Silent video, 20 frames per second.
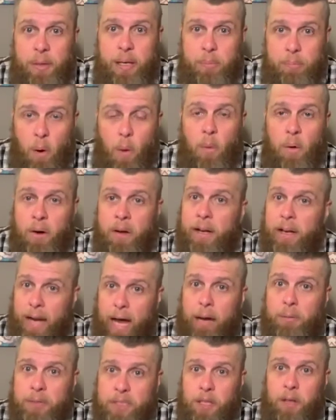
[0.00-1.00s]
born and I
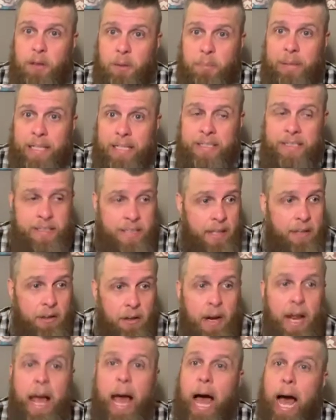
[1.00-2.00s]
was going to be a sinner,
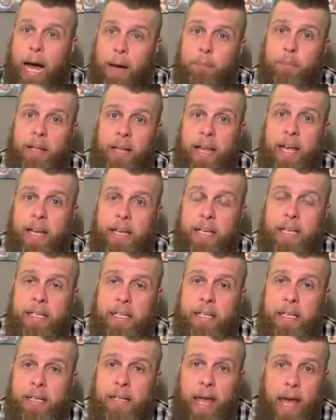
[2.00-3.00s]
I'm glad he
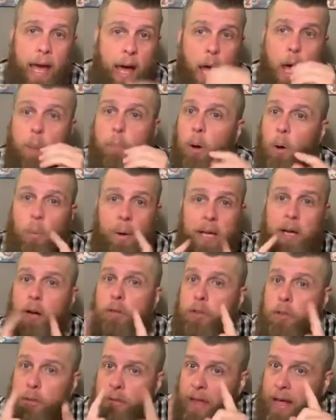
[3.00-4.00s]
did that. But we
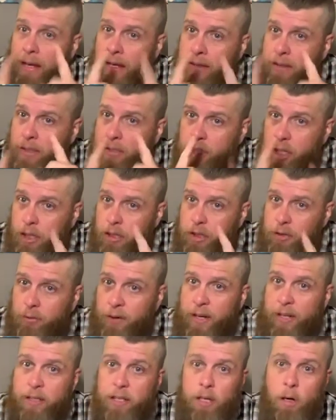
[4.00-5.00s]
don't do that in the church,
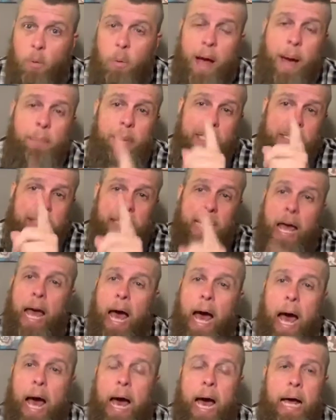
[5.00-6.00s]
friend. You know why? Because
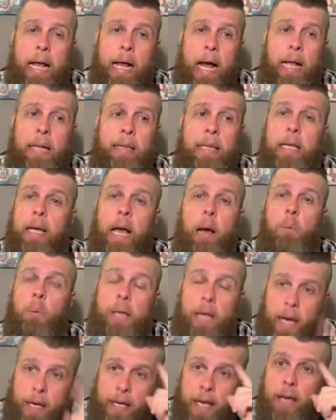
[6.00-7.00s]
I think,
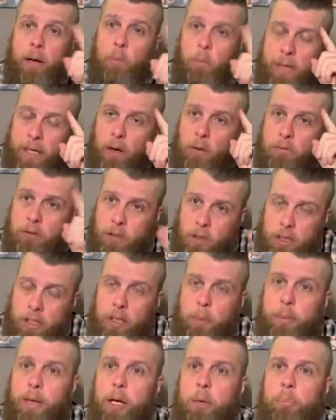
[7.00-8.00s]
we don't look at the
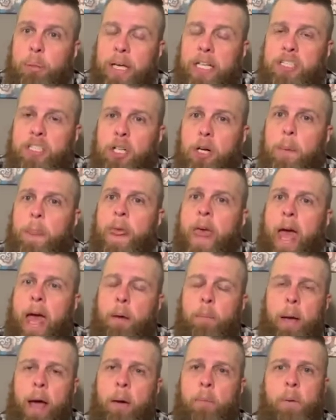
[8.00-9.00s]
bigger picture,
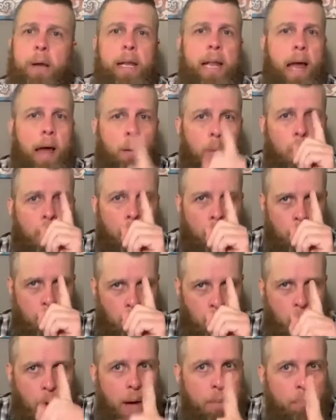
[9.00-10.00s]
and we let, when
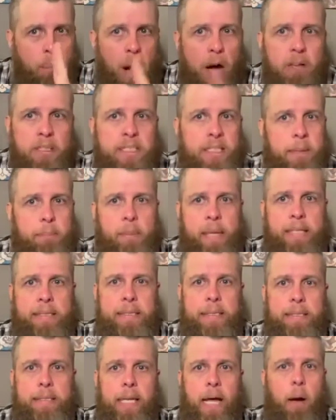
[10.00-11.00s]
one person
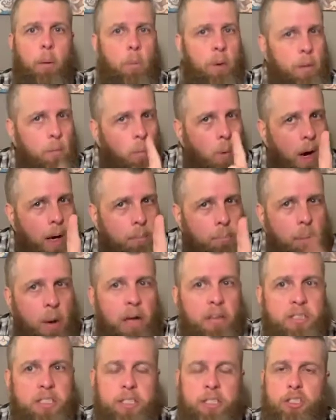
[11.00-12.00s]
messes up, when one
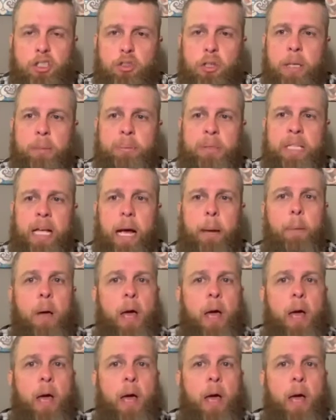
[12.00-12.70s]
person trips up,